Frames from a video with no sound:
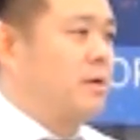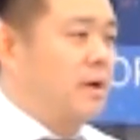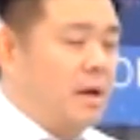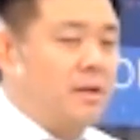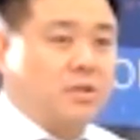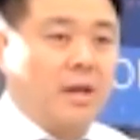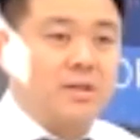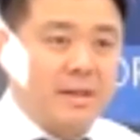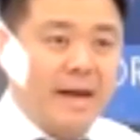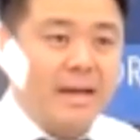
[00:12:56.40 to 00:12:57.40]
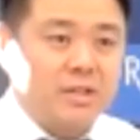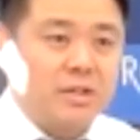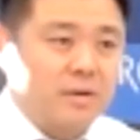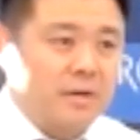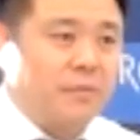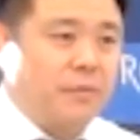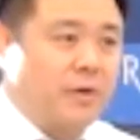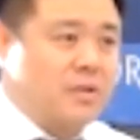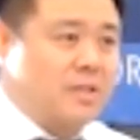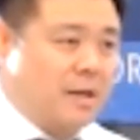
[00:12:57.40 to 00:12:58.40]
It's nice to
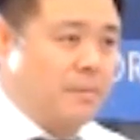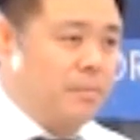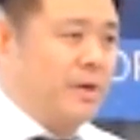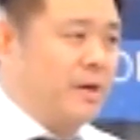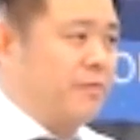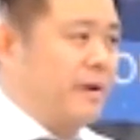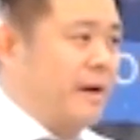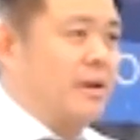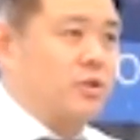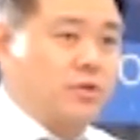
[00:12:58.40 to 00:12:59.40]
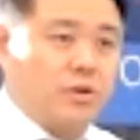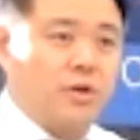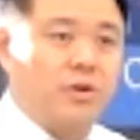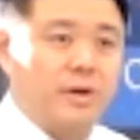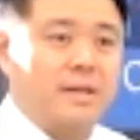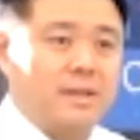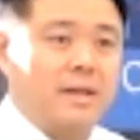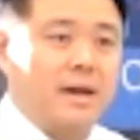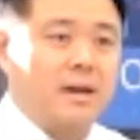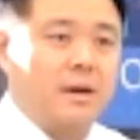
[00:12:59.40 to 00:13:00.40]
feel some bit of financial security, is it
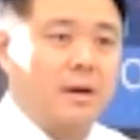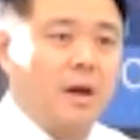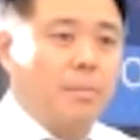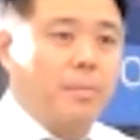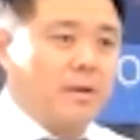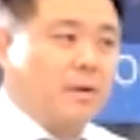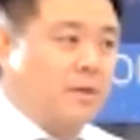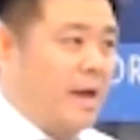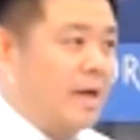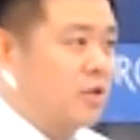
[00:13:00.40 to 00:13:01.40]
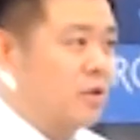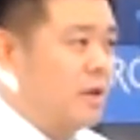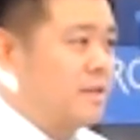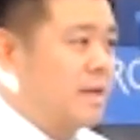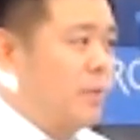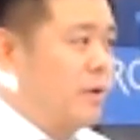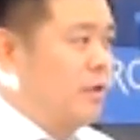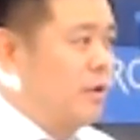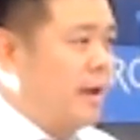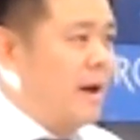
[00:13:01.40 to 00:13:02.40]
not? But the danger is that we
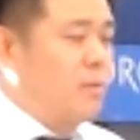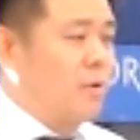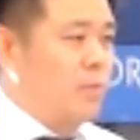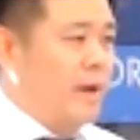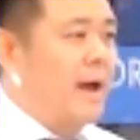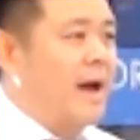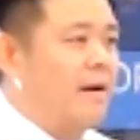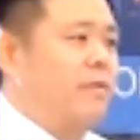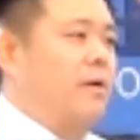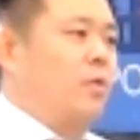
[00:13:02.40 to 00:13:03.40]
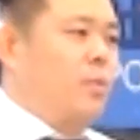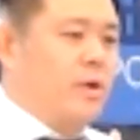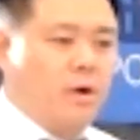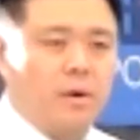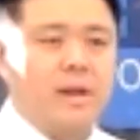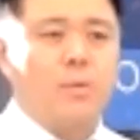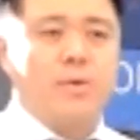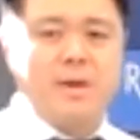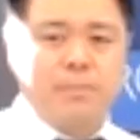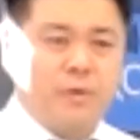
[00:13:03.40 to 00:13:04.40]
look at what we have, we know that
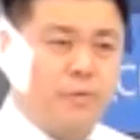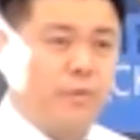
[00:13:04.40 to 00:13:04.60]
we can put